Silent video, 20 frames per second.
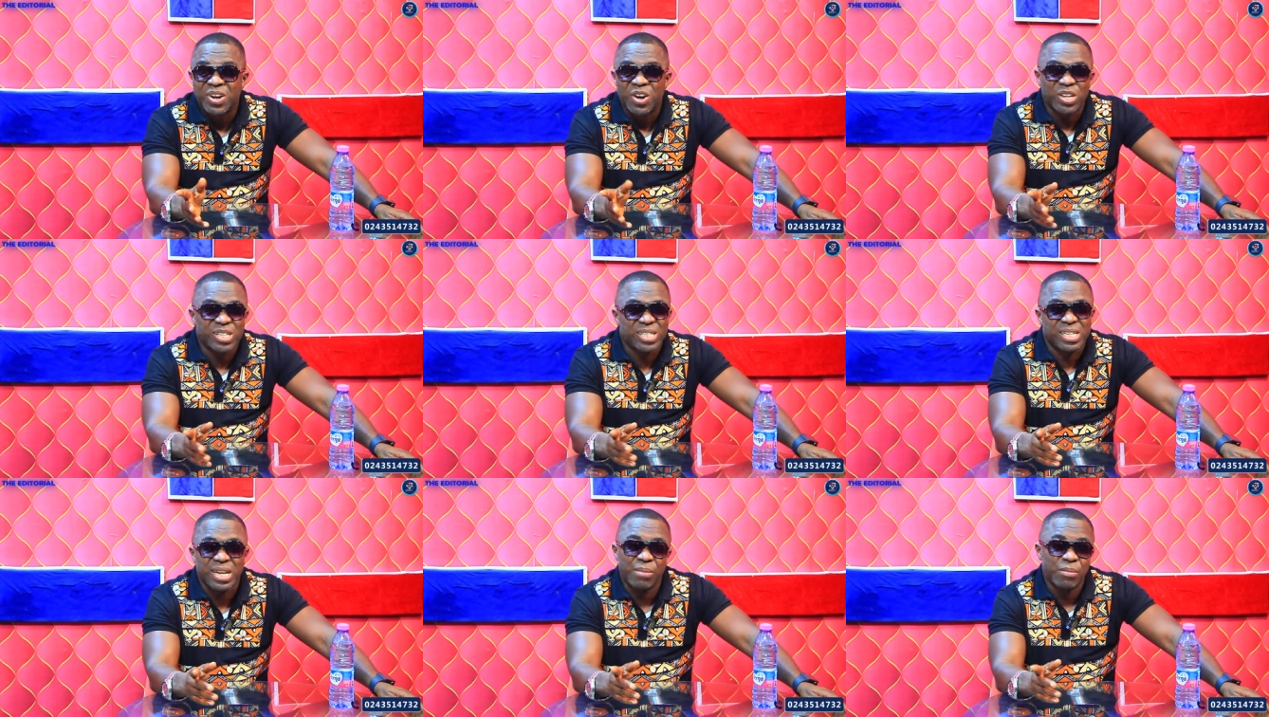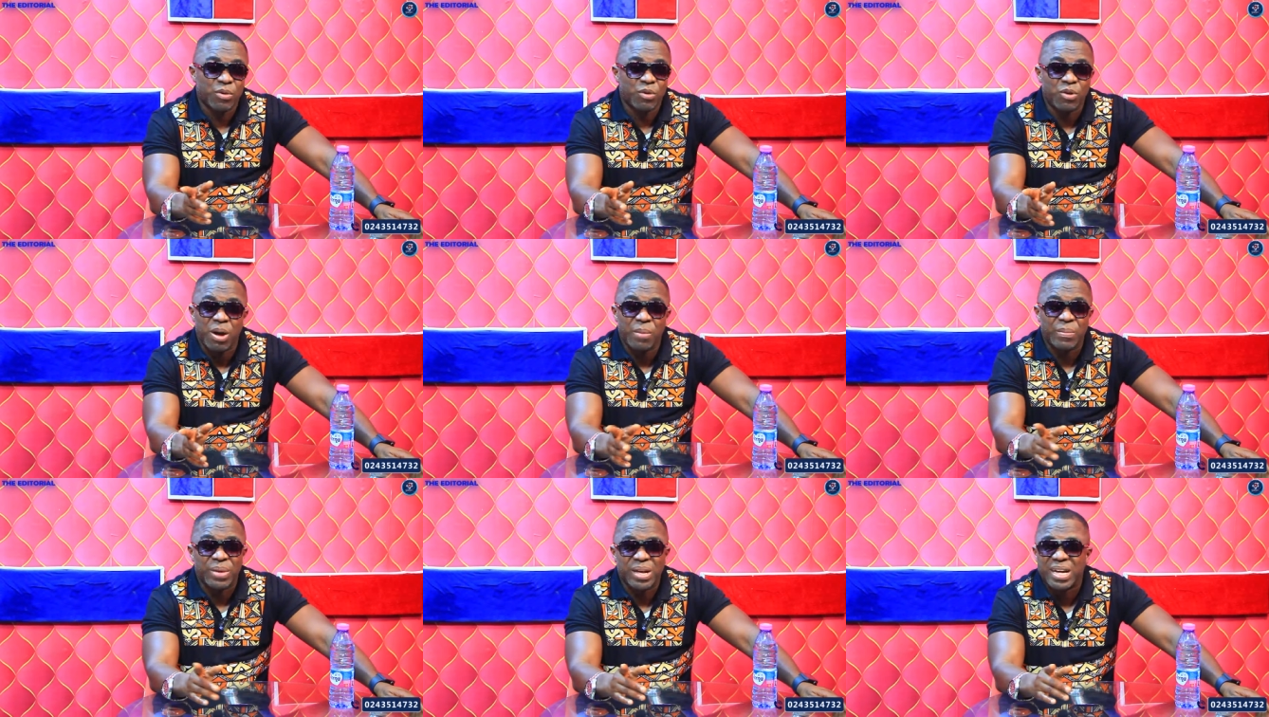Okyeame
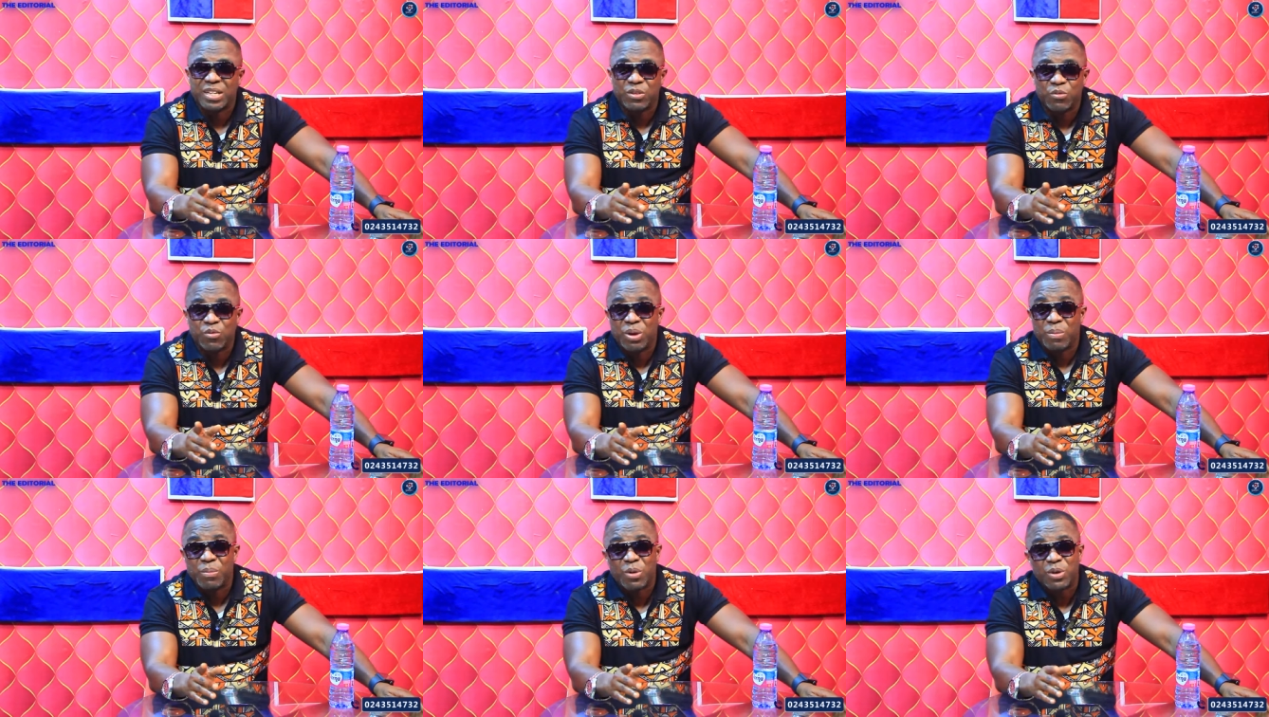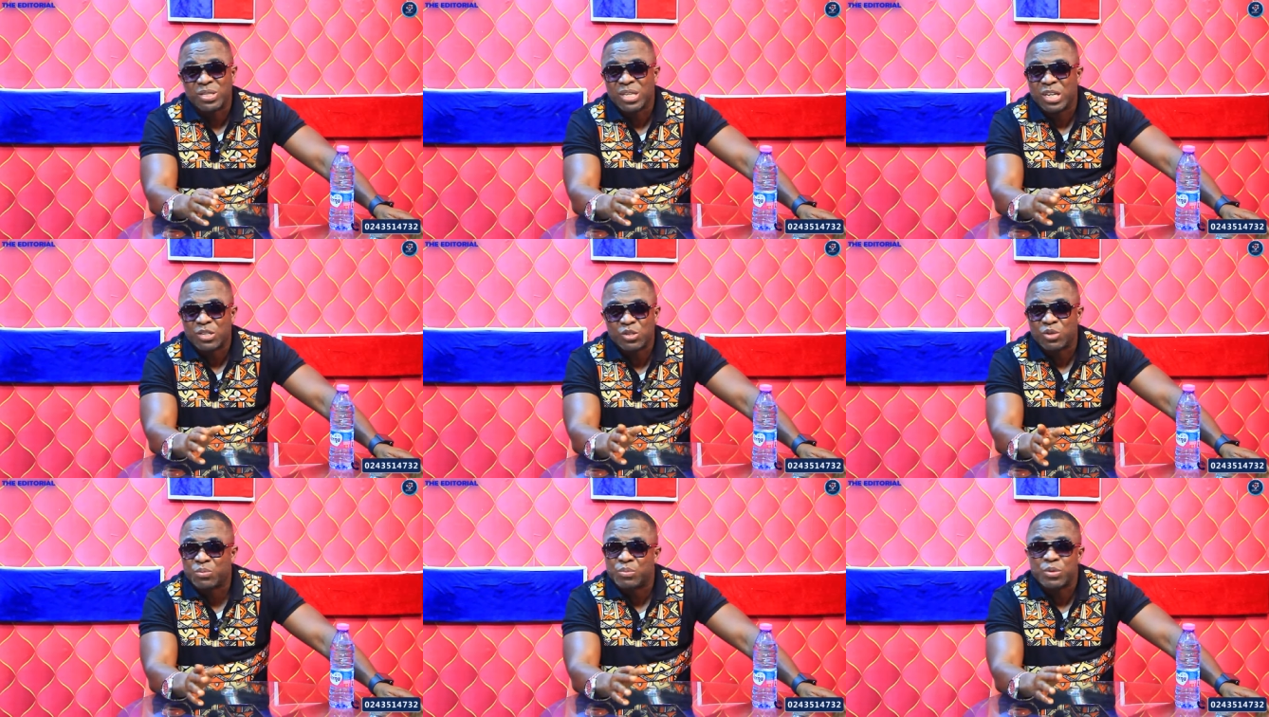Kwame can't wear
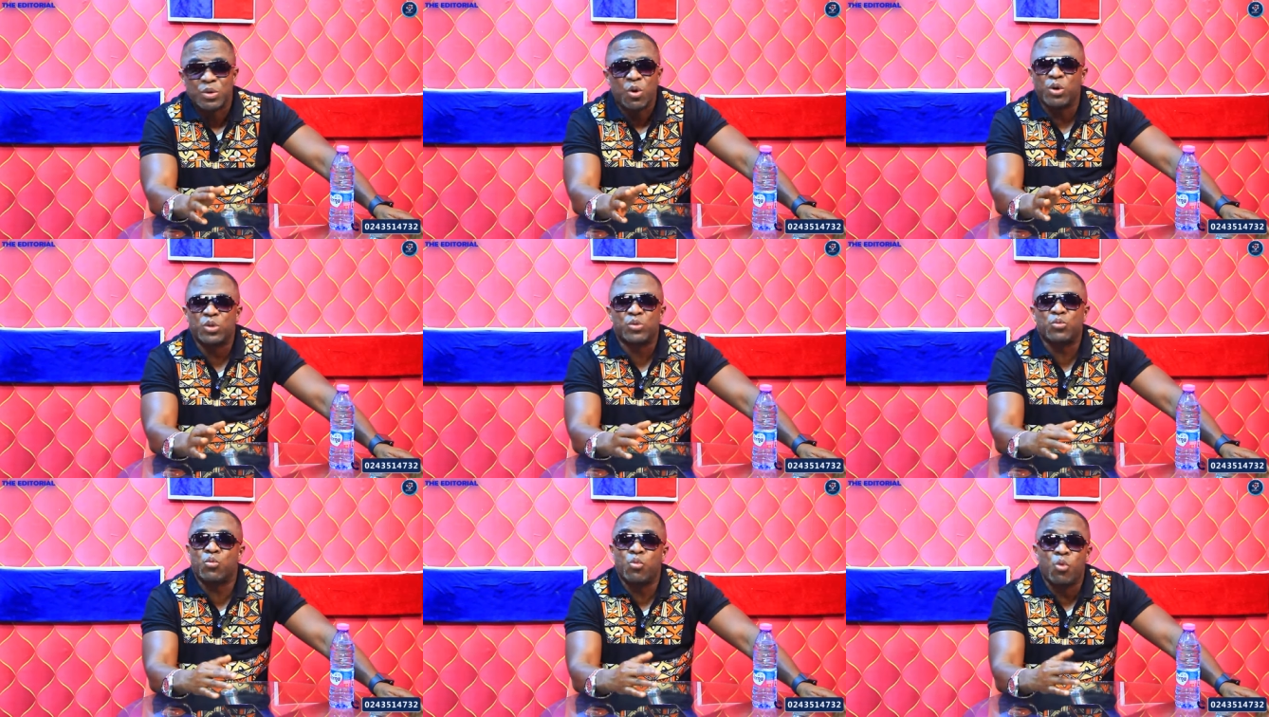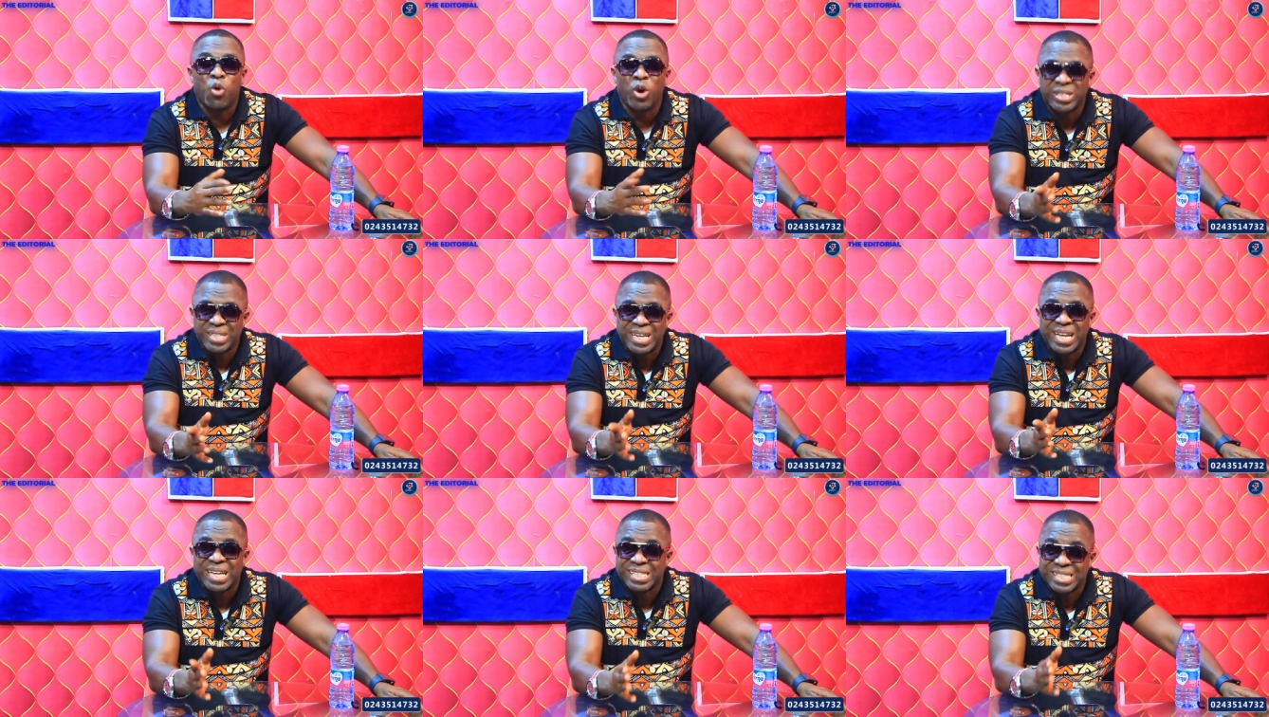boxer shorts because
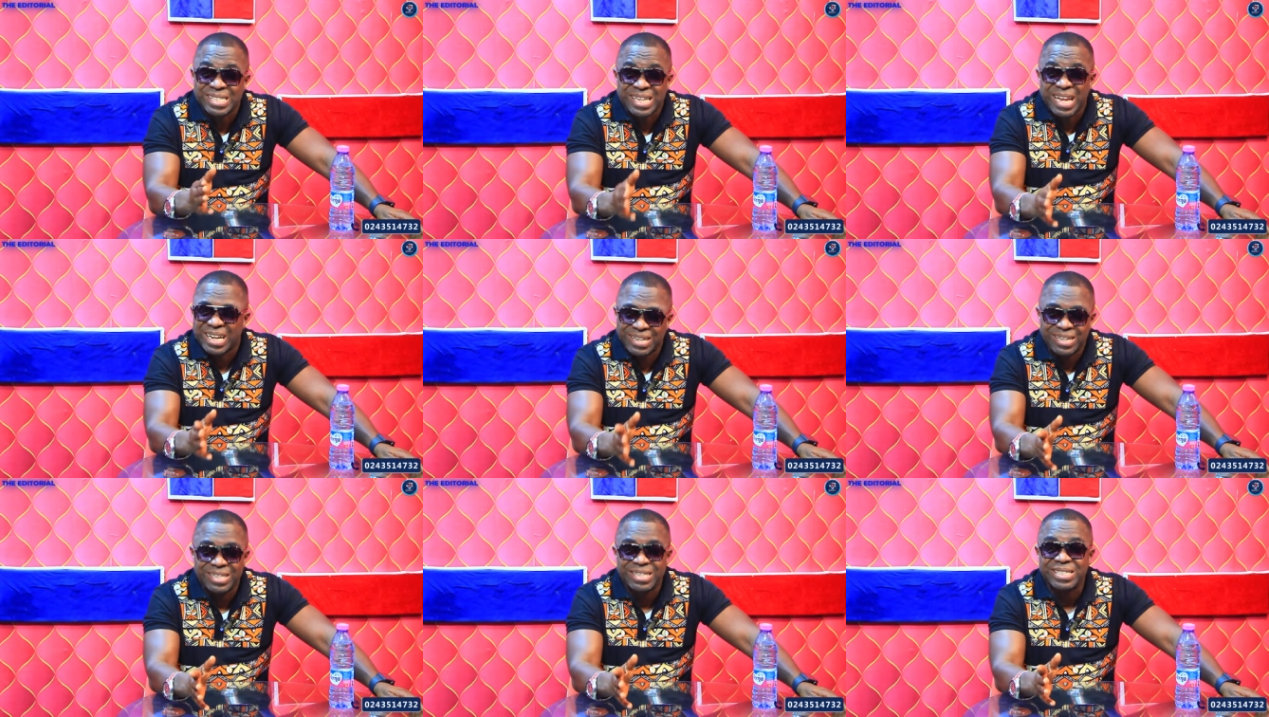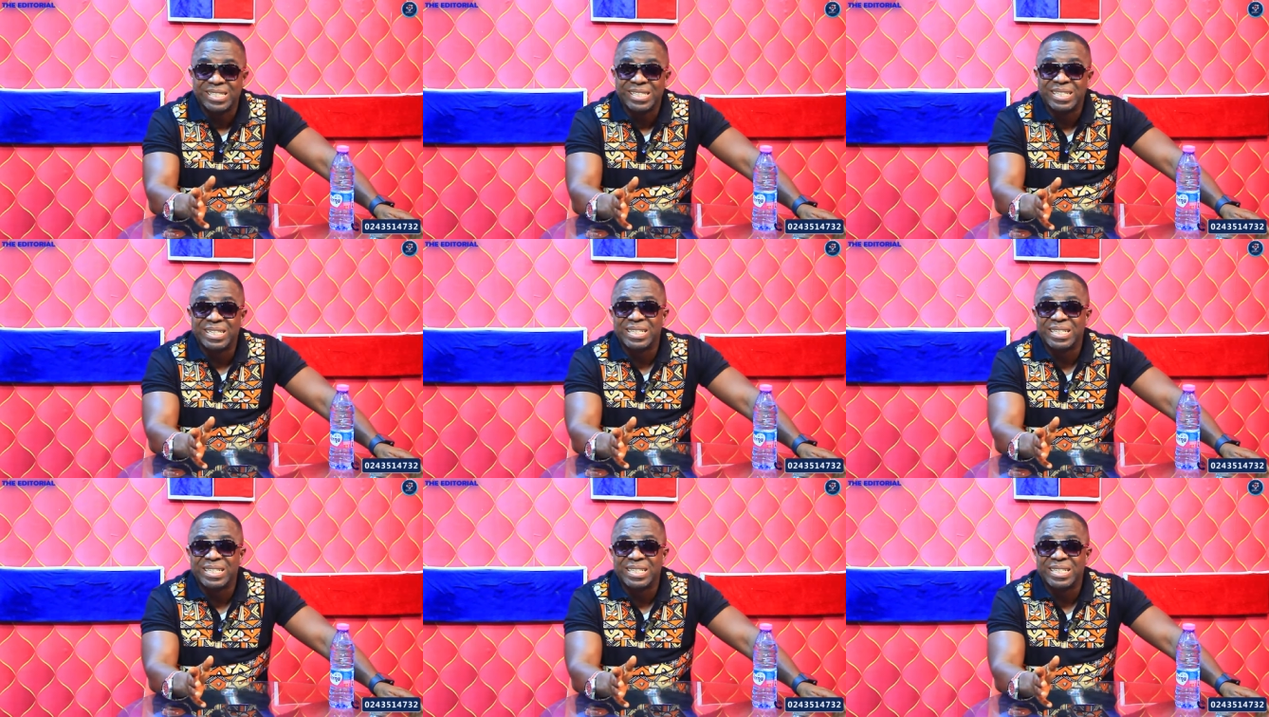what exactly?